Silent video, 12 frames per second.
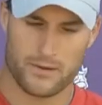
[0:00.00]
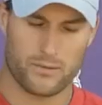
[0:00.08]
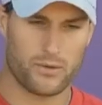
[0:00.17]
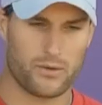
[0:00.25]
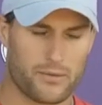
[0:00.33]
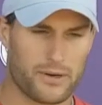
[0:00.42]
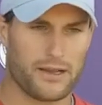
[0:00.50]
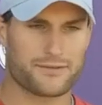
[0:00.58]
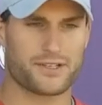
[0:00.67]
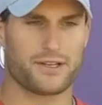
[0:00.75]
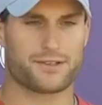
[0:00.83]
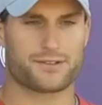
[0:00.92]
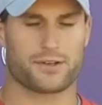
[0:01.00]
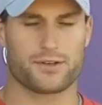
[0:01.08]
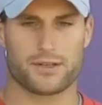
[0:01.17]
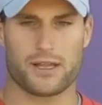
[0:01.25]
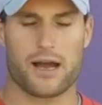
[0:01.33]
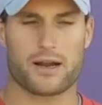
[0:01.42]
Well, when I've said it's a
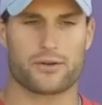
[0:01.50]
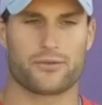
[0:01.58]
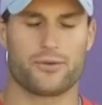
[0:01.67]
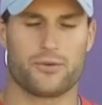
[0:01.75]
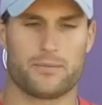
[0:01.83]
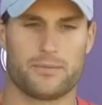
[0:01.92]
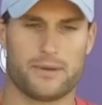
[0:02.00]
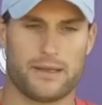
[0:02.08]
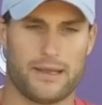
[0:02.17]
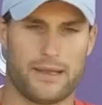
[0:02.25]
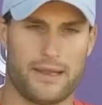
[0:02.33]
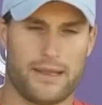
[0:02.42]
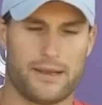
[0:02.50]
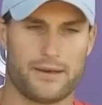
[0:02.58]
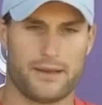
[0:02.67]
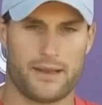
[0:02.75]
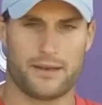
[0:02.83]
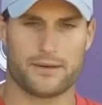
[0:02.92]
good locker room
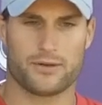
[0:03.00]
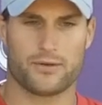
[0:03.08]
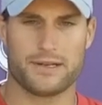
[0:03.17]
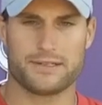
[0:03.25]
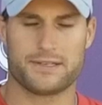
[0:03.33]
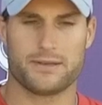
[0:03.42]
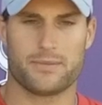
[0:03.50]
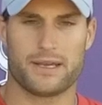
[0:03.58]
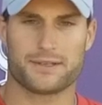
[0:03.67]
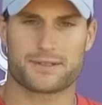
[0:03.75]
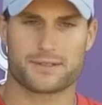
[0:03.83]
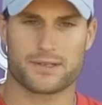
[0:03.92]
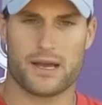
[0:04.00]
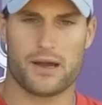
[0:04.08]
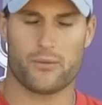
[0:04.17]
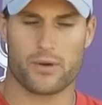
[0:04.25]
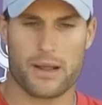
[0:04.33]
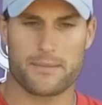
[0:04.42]
and great teammates,
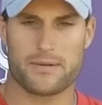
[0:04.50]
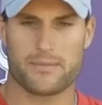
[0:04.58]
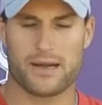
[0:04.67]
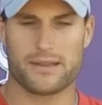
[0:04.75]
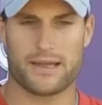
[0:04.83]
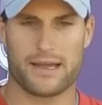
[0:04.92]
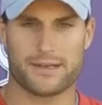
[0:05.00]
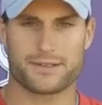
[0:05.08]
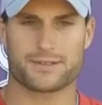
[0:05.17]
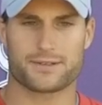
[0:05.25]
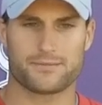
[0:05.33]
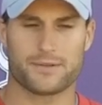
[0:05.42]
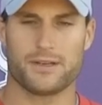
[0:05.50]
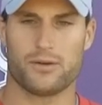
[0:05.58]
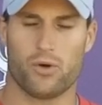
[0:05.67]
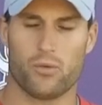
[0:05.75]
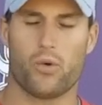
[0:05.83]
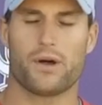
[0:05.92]
what I mean by that is,
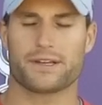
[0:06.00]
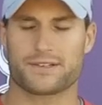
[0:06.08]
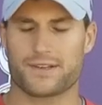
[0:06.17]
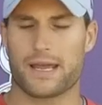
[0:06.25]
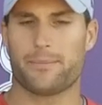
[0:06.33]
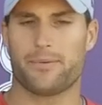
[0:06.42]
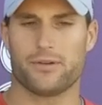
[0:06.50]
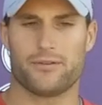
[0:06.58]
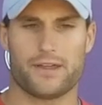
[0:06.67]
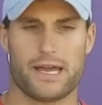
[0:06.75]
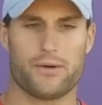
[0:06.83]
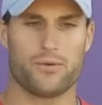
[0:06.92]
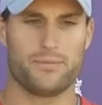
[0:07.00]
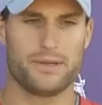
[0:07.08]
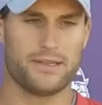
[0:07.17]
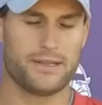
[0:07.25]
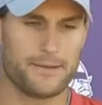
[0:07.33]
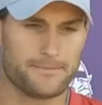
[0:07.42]
or one example of that would
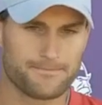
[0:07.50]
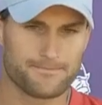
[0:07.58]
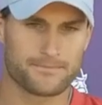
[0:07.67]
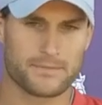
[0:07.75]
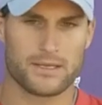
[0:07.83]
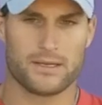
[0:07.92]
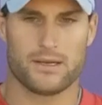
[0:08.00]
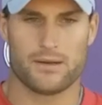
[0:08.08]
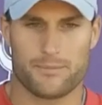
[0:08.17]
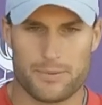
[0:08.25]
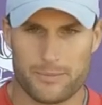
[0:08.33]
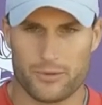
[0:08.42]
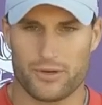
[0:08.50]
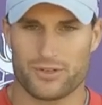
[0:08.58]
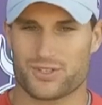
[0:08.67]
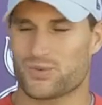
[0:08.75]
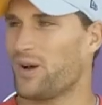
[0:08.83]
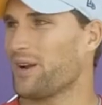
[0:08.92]
be that people here
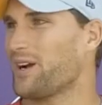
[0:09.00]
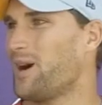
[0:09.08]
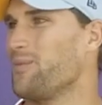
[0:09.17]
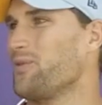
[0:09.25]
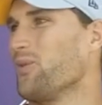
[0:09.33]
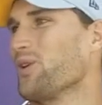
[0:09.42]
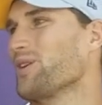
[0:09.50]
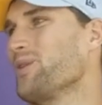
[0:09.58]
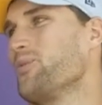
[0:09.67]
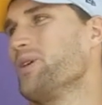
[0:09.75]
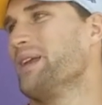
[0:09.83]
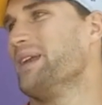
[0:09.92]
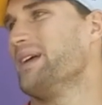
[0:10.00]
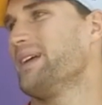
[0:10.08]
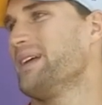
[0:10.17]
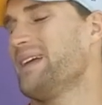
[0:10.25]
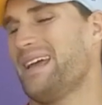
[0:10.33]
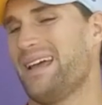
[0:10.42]
just want to come and work and win,
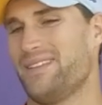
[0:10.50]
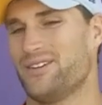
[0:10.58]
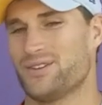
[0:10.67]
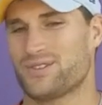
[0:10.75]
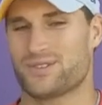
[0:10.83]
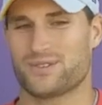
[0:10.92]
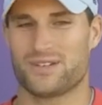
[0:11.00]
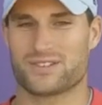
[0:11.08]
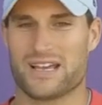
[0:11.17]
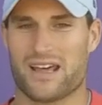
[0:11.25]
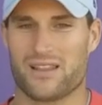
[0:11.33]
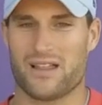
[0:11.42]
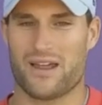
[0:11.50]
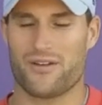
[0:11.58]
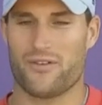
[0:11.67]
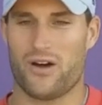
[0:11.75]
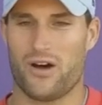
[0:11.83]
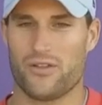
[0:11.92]
and there's not a lot
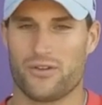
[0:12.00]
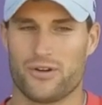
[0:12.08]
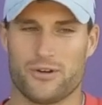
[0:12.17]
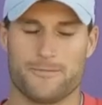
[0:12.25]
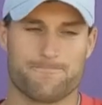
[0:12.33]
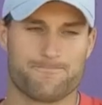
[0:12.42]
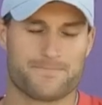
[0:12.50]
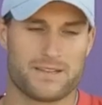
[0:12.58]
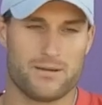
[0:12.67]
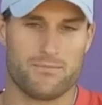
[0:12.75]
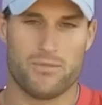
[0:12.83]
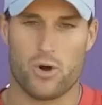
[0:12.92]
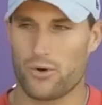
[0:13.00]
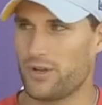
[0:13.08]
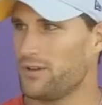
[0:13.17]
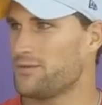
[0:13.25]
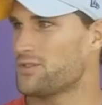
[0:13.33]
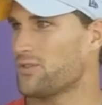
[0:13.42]
of other
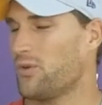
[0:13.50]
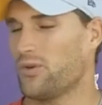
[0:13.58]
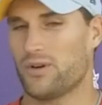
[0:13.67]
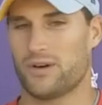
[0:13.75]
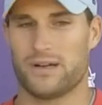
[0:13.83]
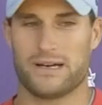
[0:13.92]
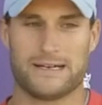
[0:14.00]
motives or